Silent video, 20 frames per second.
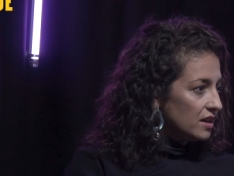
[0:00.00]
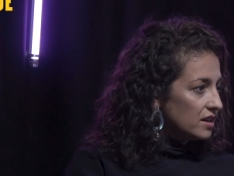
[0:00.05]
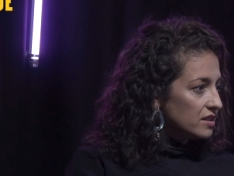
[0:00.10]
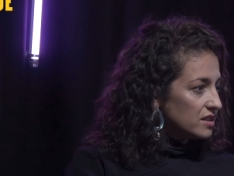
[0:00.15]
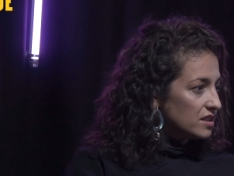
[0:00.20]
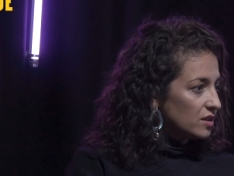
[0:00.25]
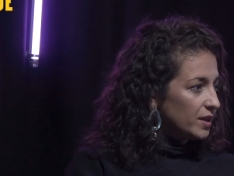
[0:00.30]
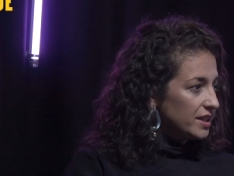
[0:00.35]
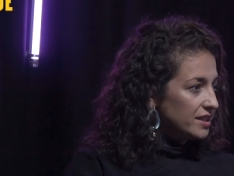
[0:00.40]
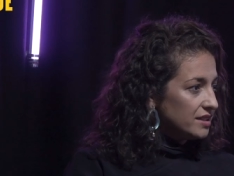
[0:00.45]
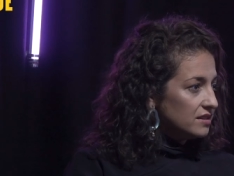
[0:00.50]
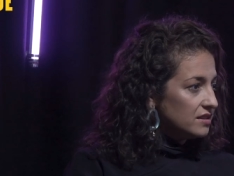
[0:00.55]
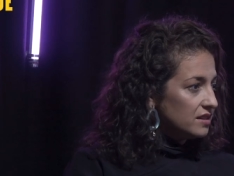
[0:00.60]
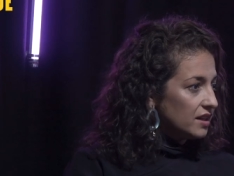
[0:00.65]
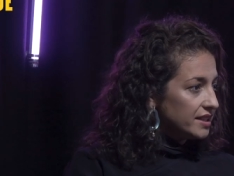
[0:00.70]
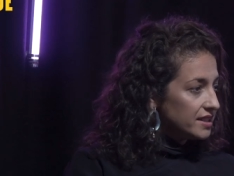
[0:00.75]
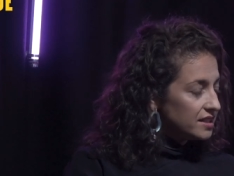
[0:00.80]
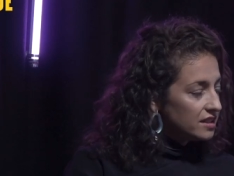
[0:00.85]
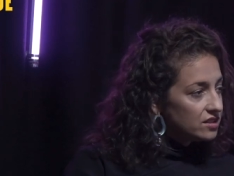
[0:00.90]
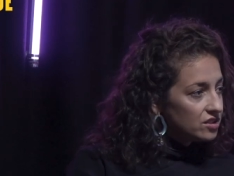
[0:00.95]
So I
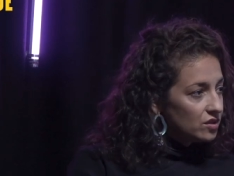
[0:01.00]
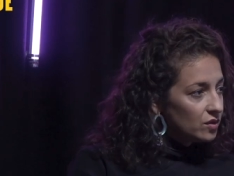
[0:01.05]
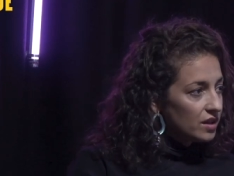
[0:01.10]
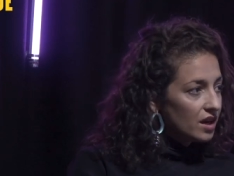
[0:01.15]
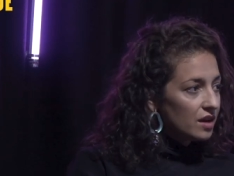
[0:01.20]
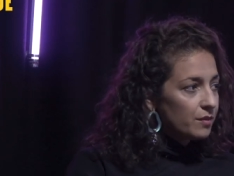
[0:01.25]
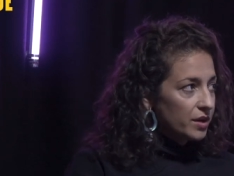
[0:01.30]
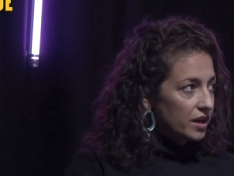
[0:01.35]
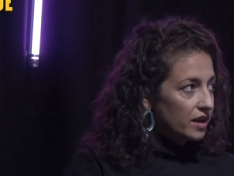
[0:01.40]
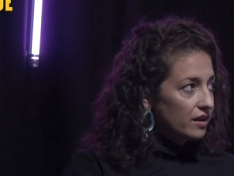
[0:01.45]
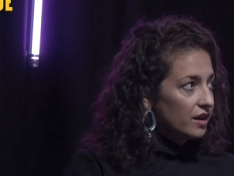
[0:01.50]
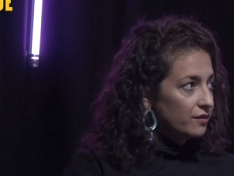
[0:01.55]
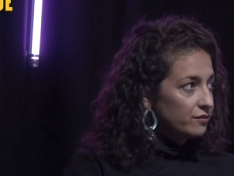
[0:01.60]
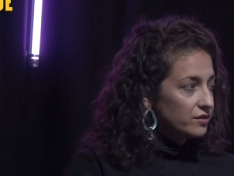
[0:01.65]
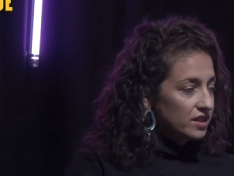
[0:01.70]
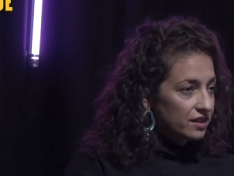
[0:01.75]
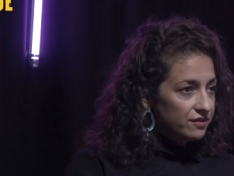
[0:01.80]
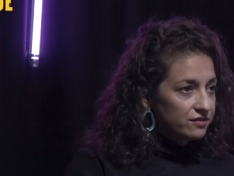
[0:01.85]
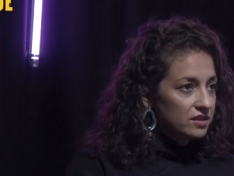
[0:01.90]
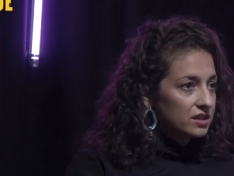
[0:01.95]
did do that, but I've
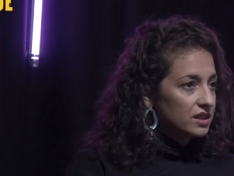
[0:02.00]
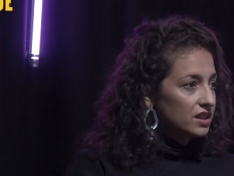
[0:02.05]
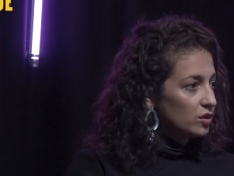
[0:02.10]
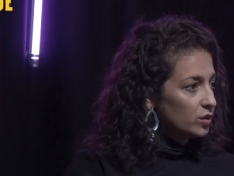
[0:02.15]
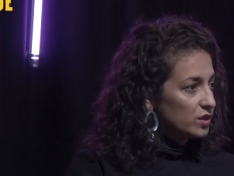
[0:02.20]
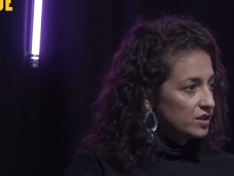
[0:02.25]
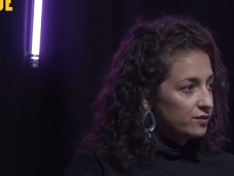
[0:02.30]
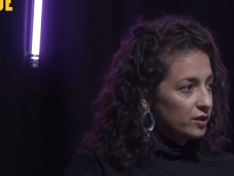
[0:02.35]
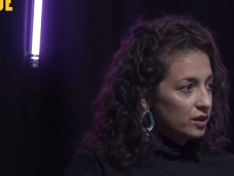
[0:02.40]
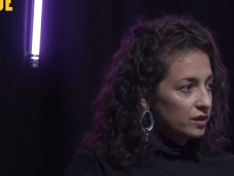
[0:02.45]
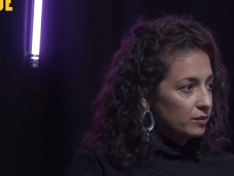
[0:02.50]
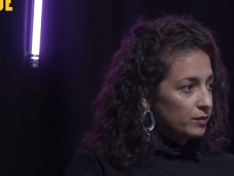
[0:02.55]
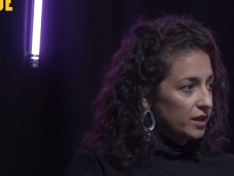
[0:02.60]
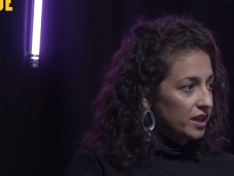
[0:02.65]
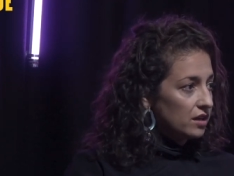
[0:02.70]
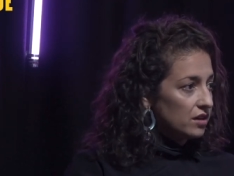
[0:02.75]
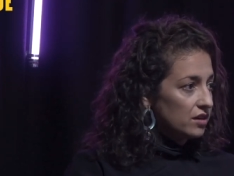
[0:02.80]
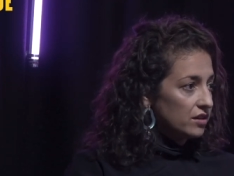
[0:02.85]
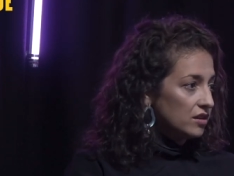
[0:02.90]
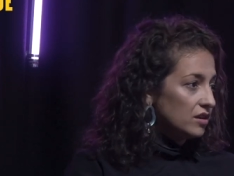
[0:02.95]
definitely always followed my gut.